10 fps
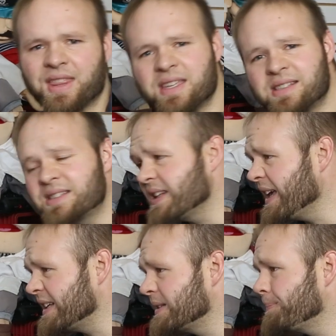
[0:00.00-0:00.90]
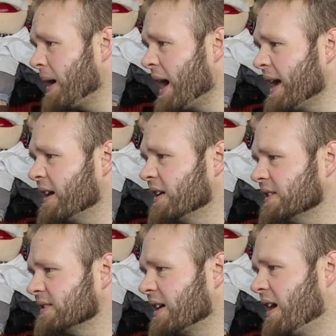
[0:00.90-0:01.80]
This
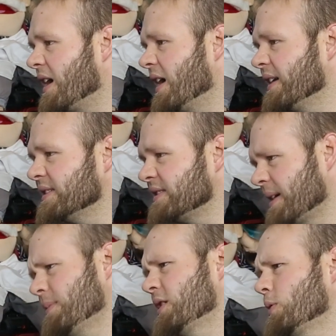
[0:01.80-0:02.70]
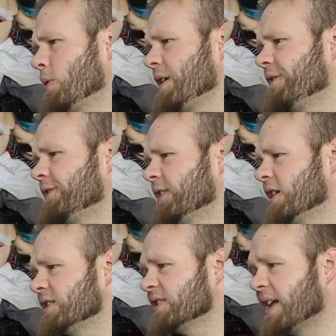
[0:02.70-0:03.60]
expires on December
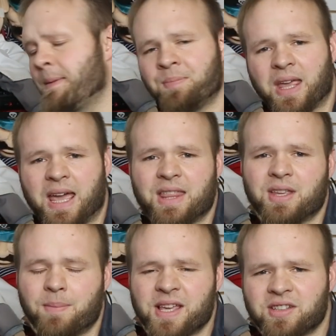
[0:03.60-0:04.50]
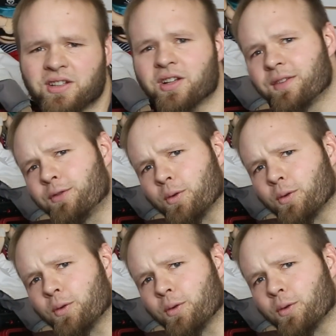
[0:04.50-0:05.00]
21st, and they're basically looking